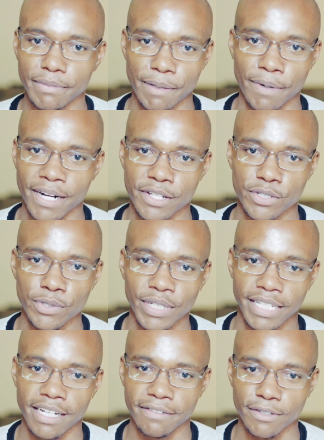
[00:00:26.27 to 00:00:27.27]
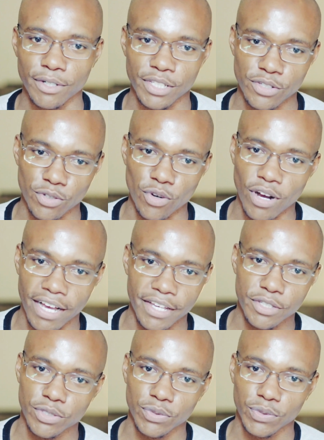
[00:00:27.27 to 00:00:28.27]
My parents couldn't afford, so I
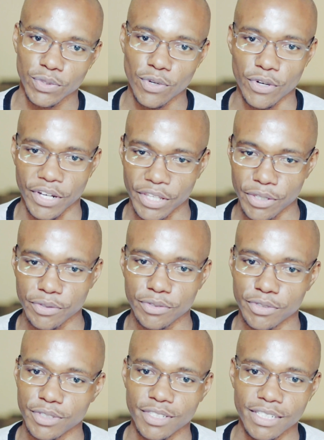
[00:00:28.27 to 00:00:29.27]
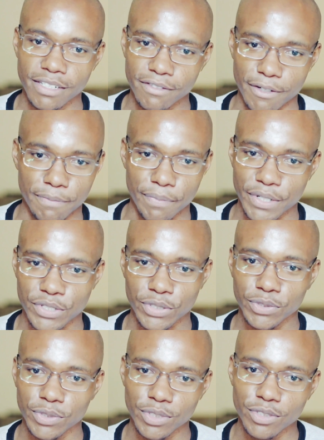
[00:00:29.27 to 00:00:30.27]
had to continue from
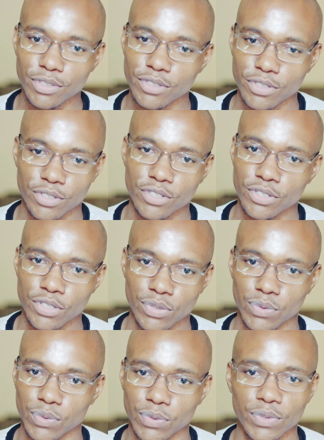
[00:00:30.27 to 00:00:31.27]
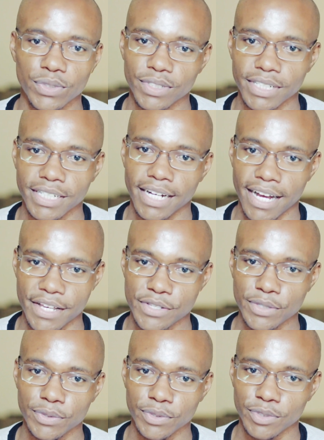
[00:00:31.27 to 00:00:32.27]
preschool to high
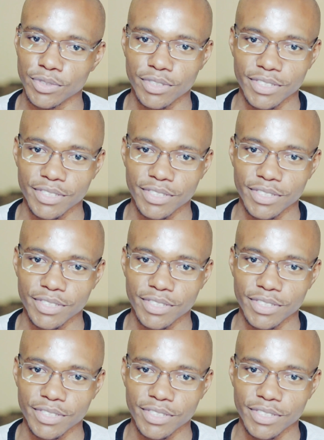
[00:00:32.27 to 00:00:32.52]
school,